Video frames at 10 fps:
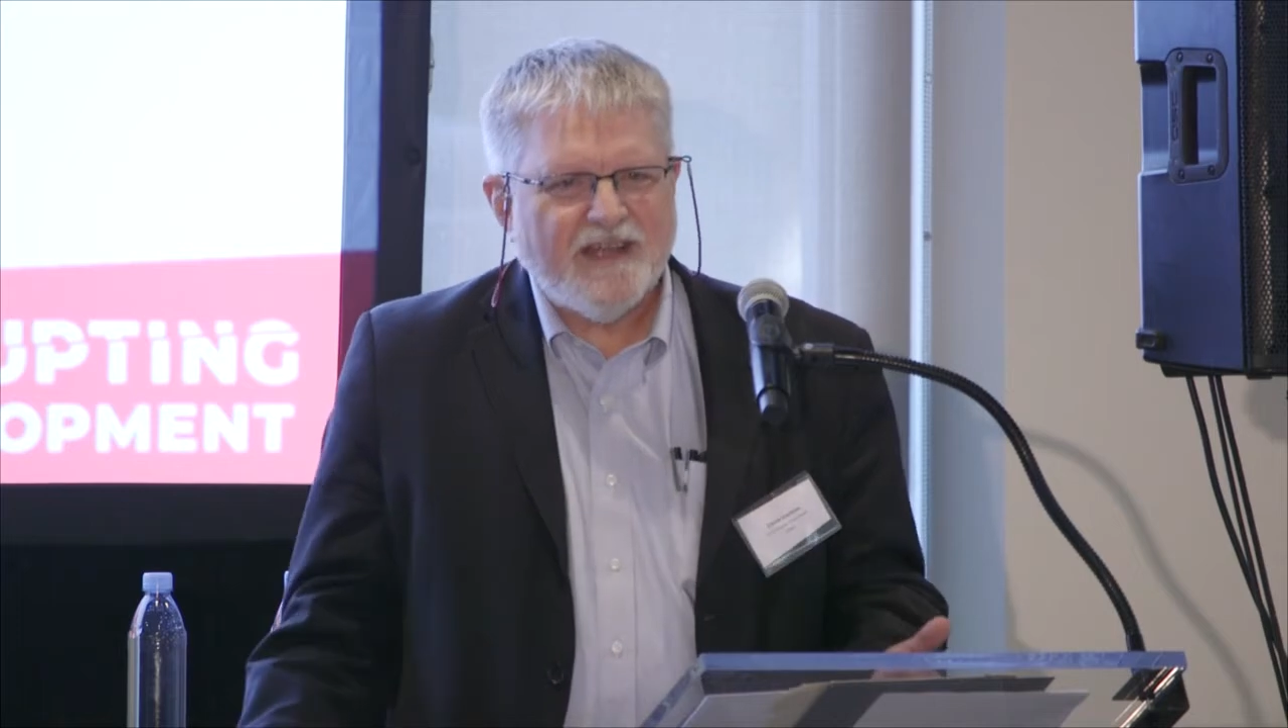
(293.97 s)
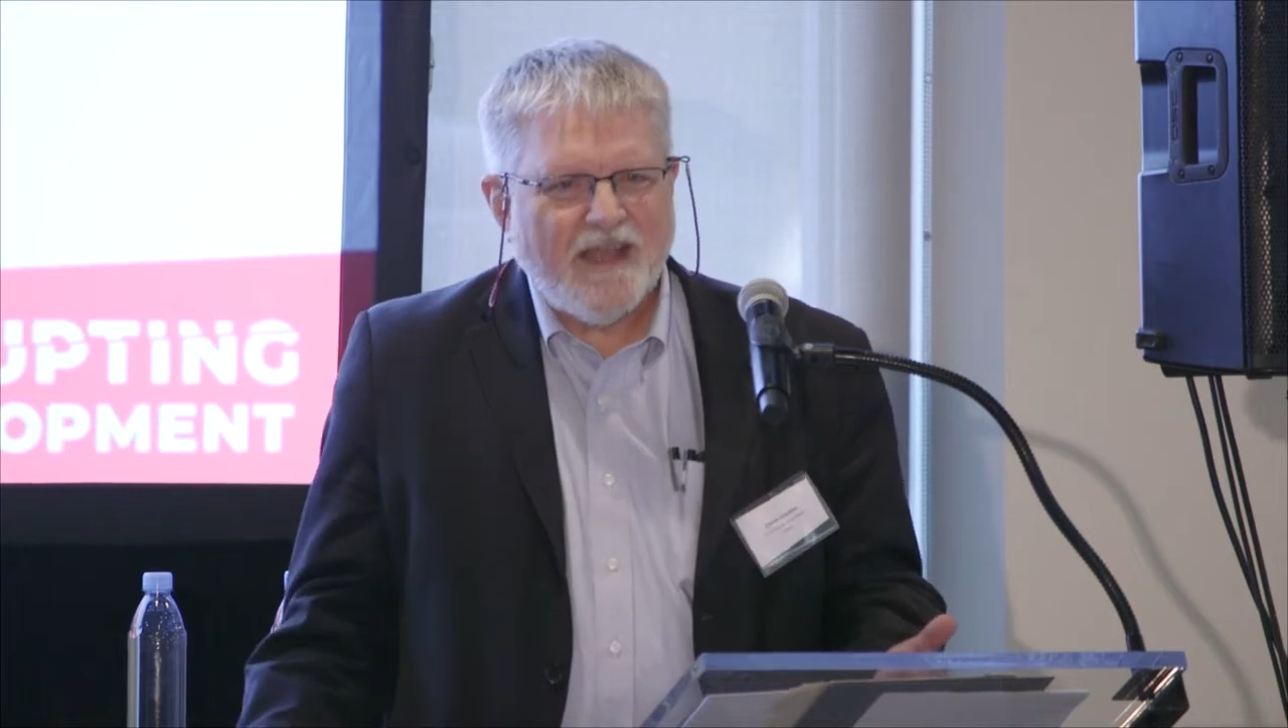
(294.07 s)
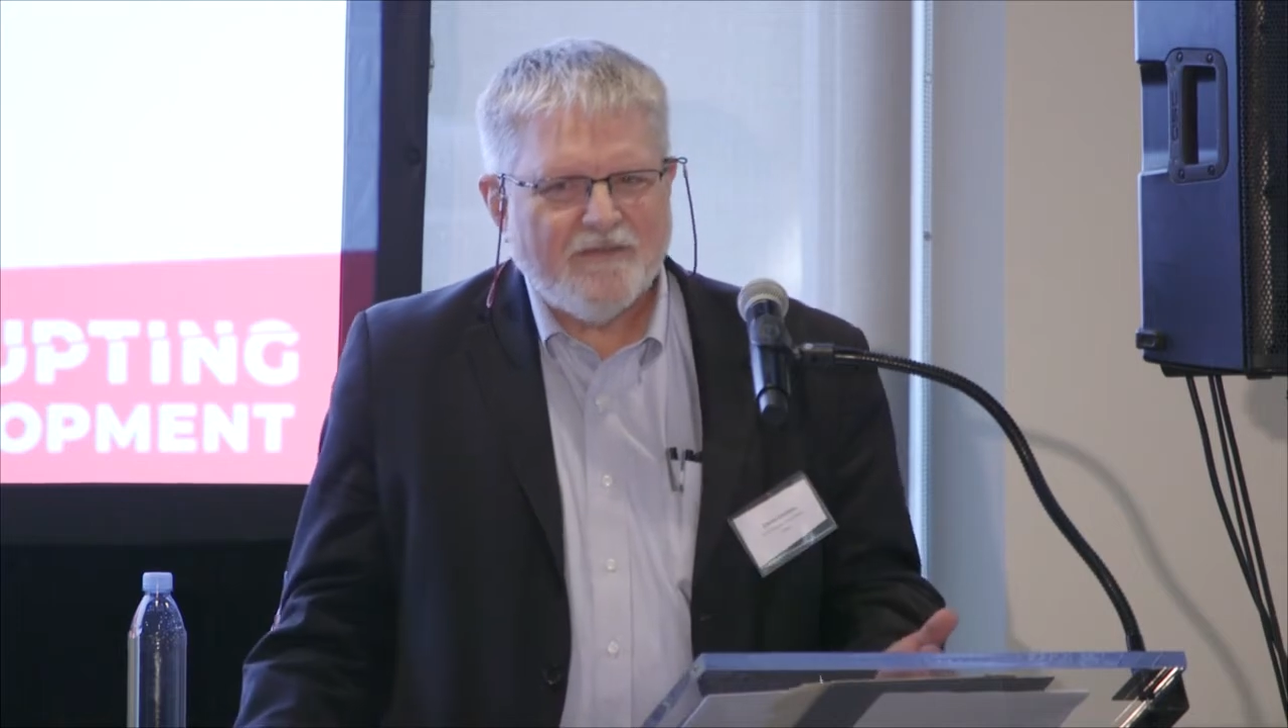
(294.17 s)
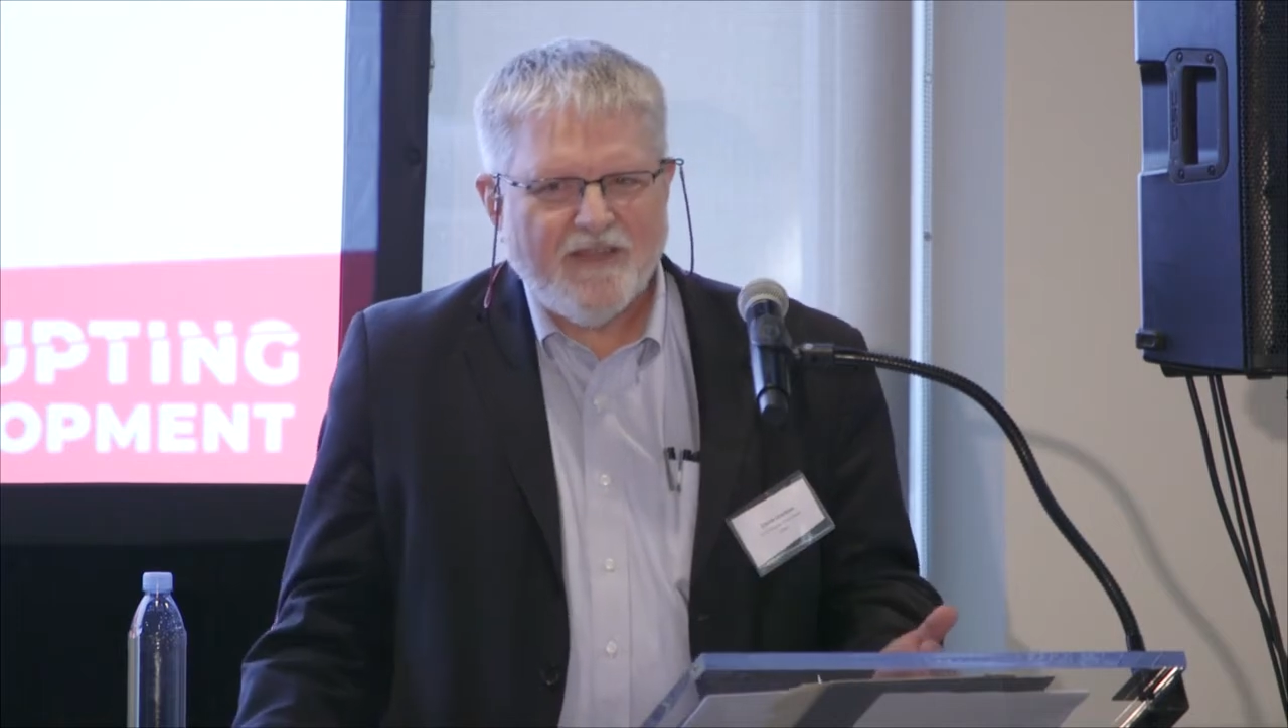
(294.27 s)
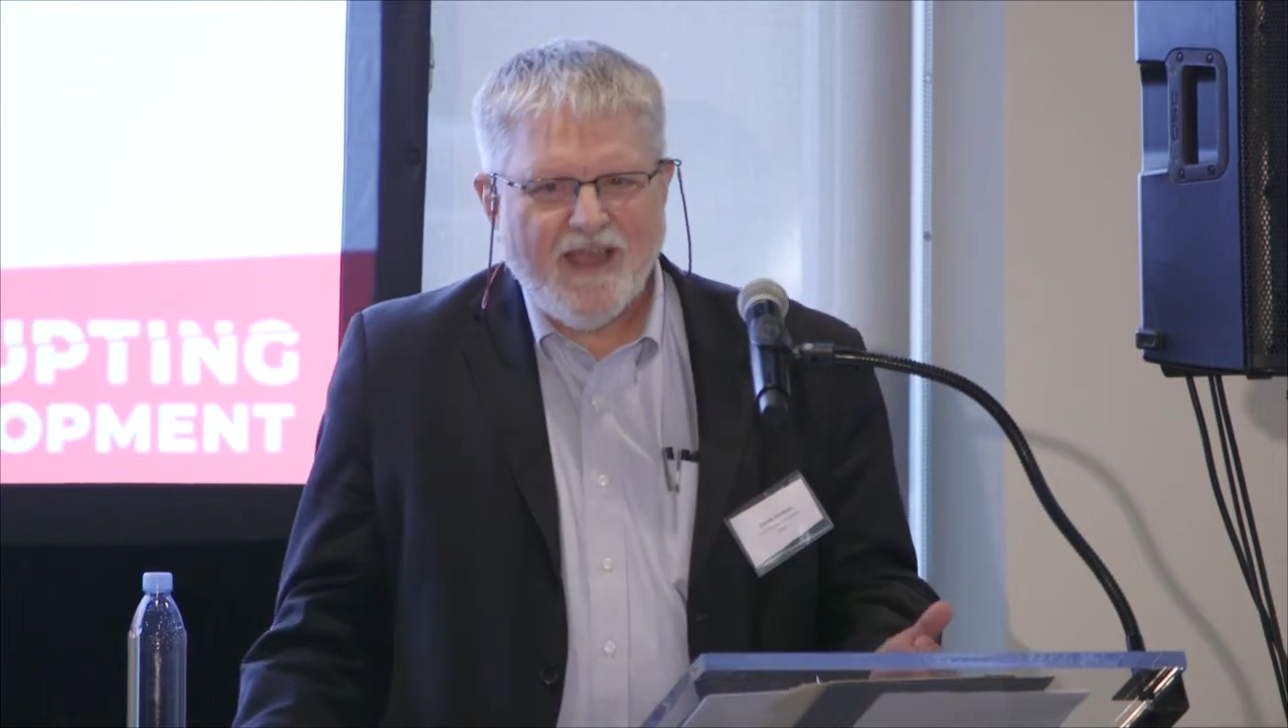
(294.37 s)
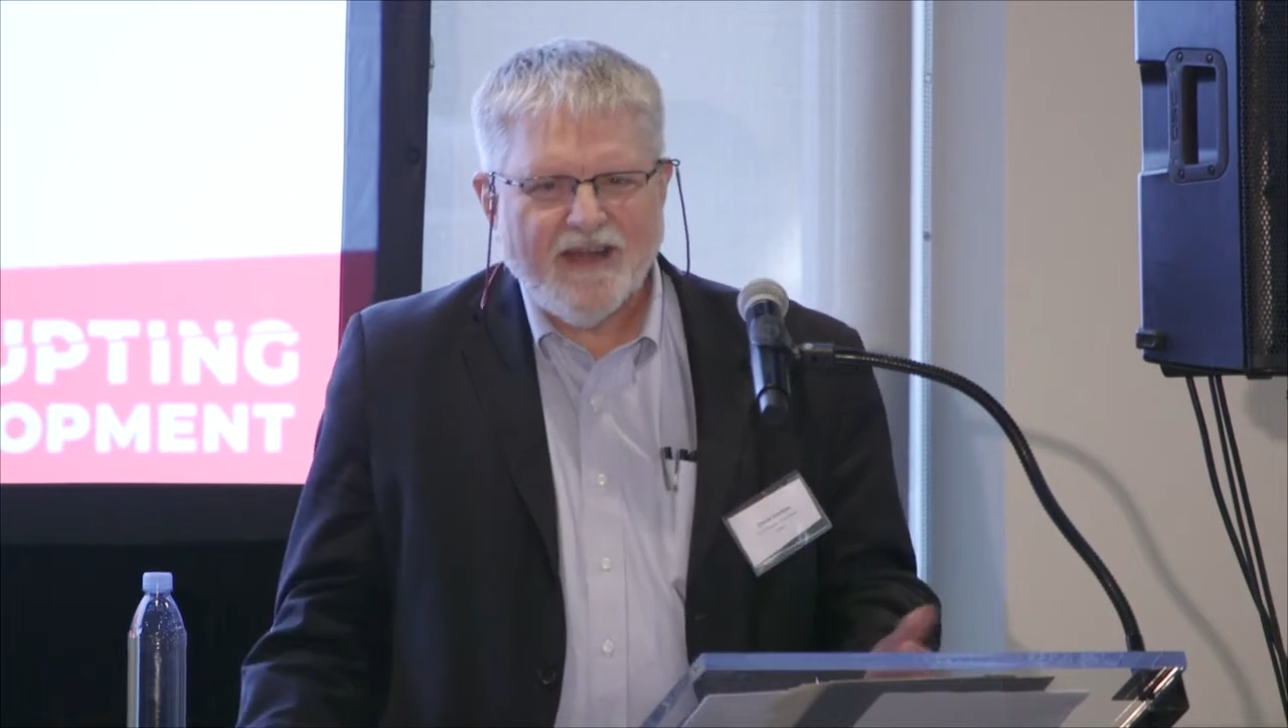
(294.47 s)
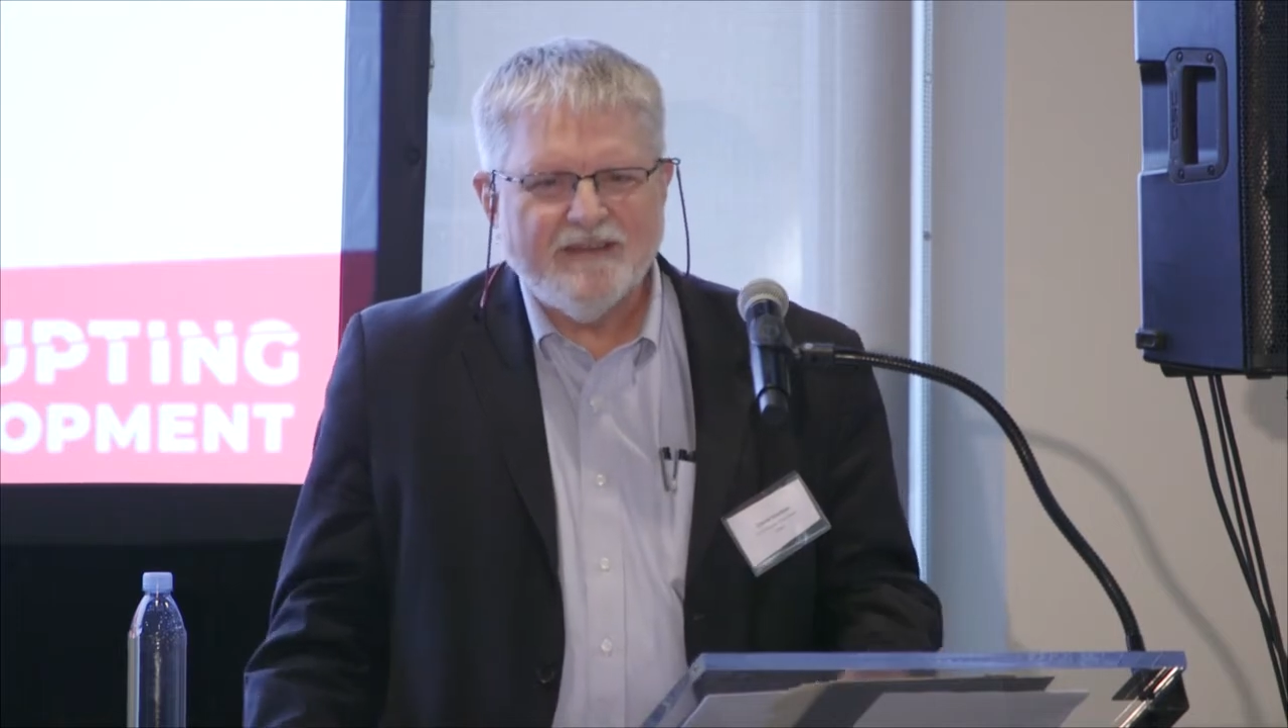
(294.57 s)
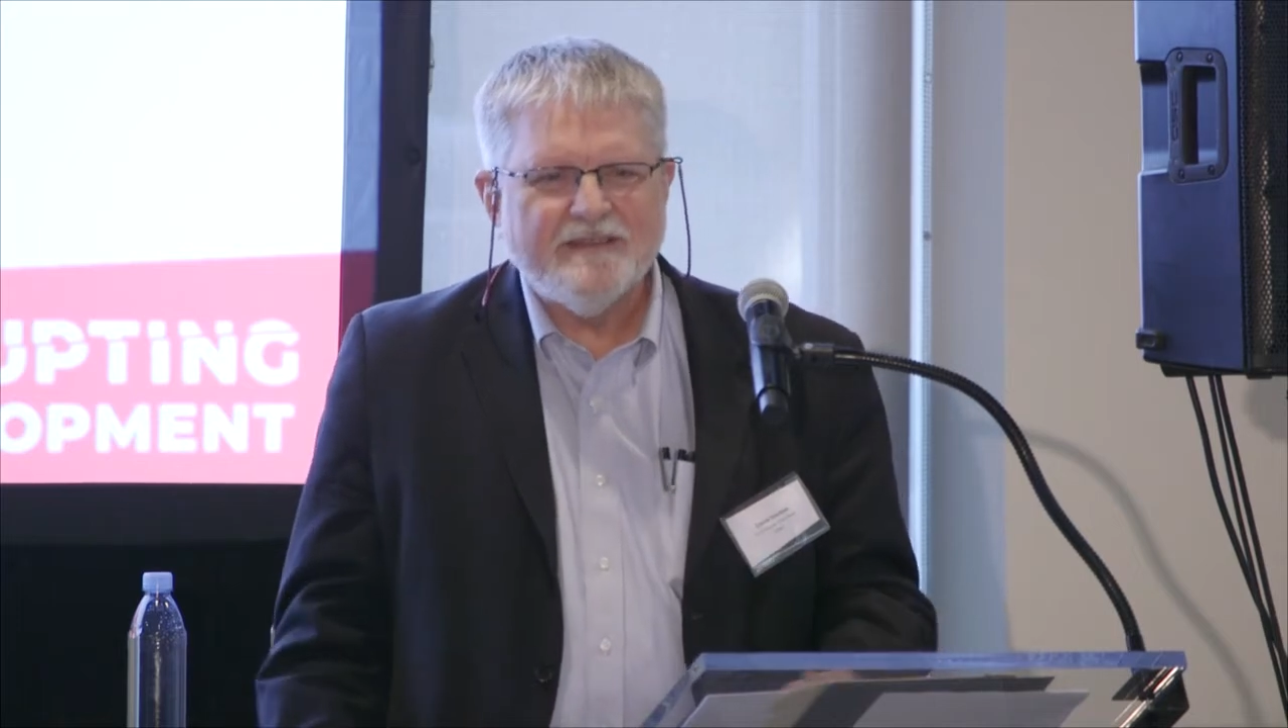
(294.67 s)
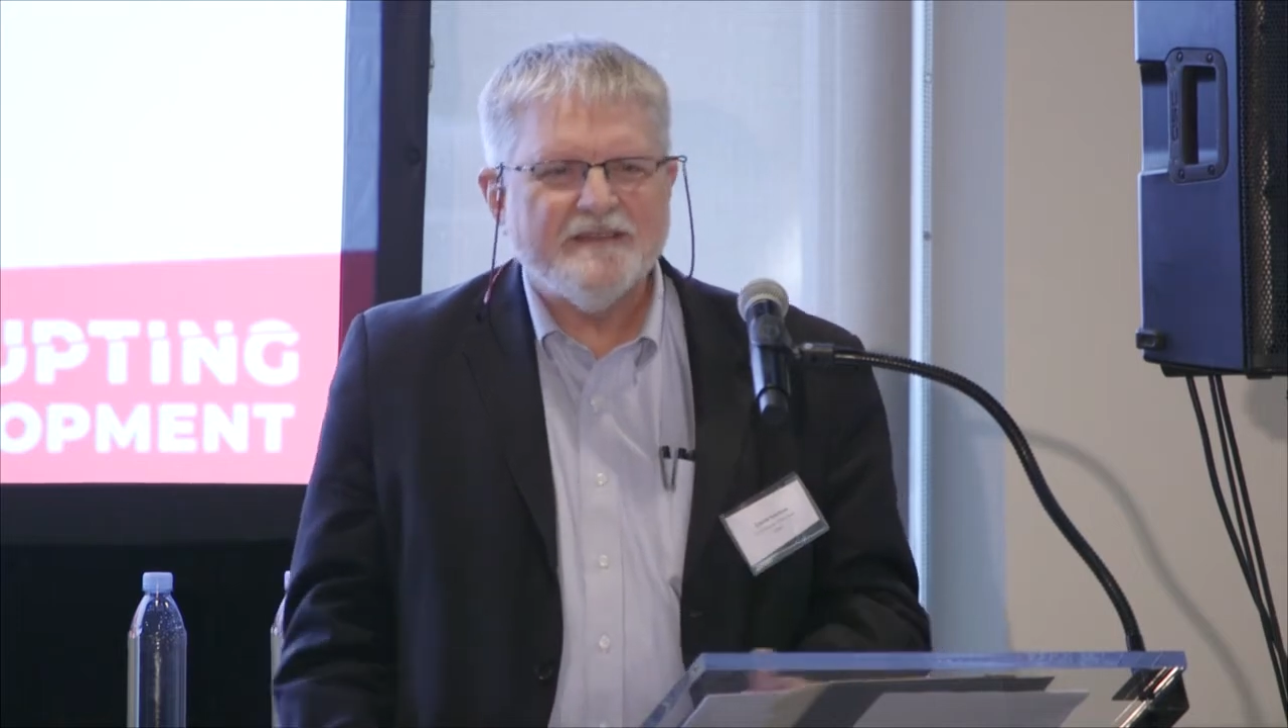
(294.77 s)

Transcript: time for that.